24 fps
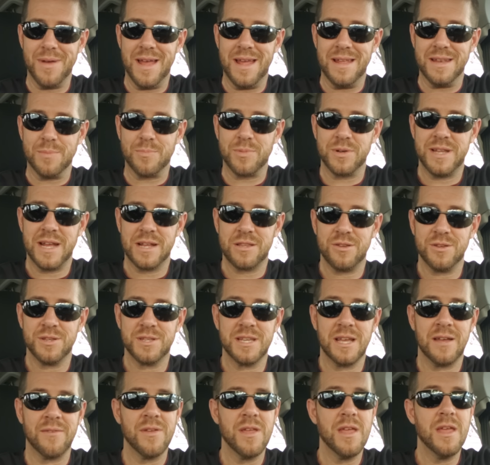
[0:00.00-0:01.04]
And to protect
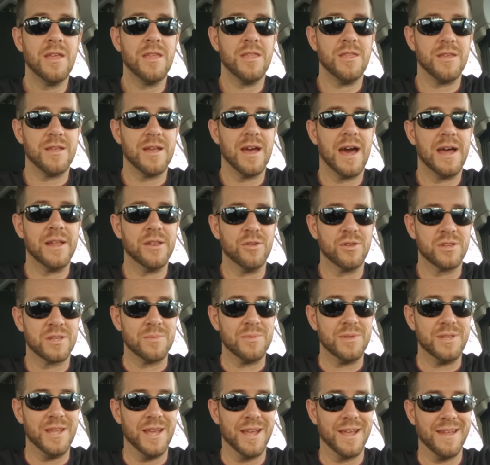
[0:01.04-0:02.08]
yourself, you got to do
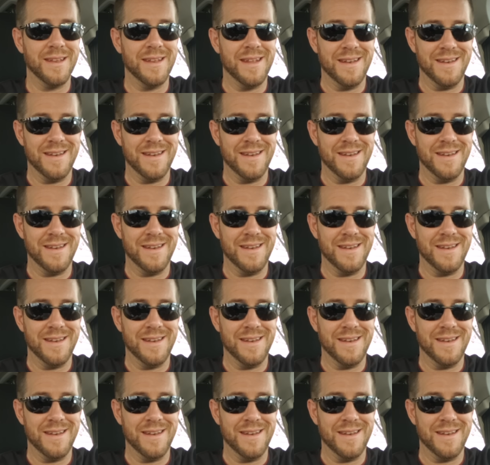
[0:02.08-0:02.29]
some digging.